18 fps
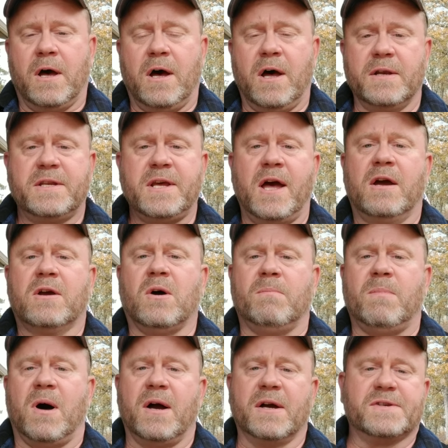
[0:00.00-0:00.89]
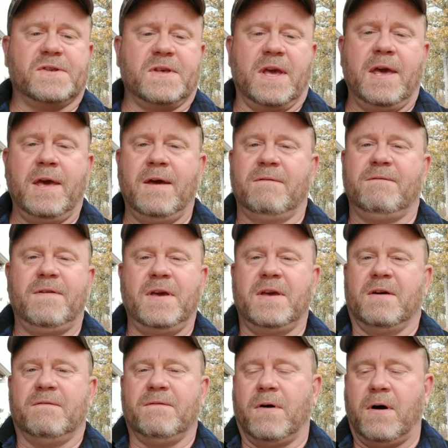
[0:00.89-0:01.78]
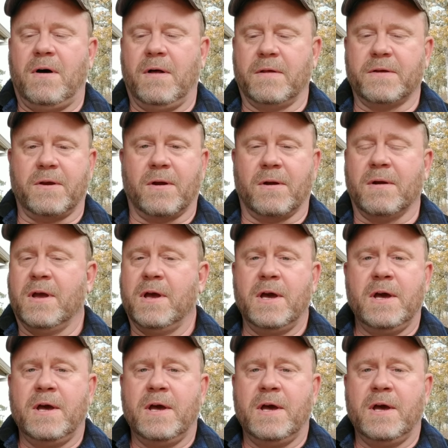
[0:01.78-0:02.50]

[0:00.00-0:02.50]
tackle box the envy of all your